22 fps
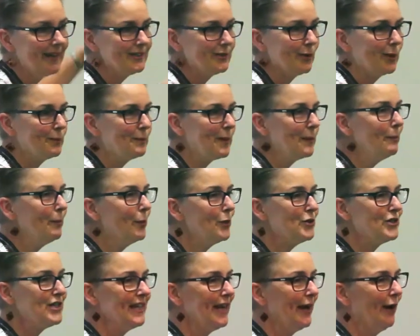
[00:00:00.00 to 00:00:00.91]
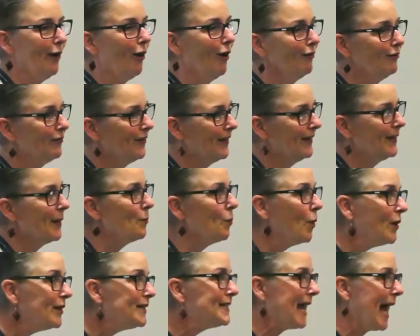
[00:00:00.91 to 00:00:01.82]
So I've been putting it off. And then
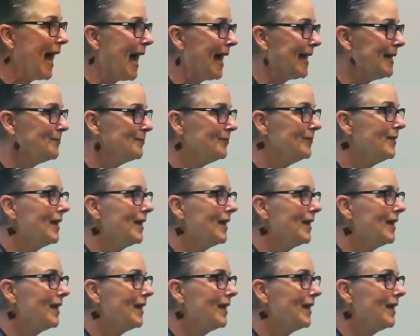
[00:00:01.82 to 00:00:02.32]
one day,